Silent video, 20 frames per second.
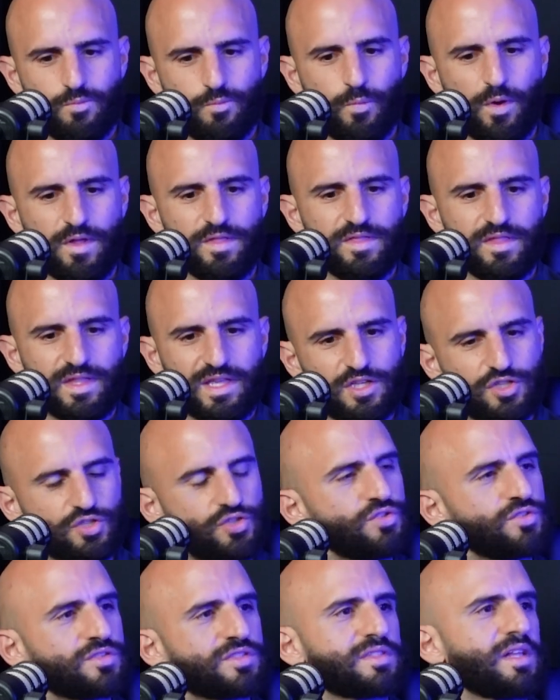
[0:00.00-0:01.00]
when the
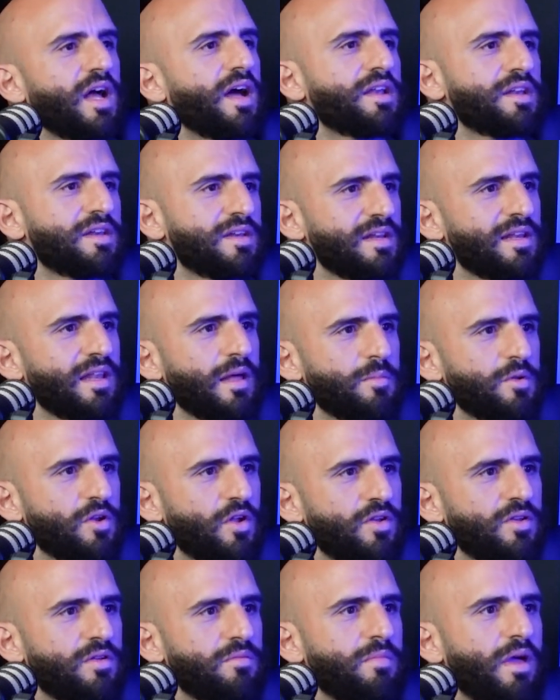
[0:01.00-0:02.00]
issues started in Lebanon,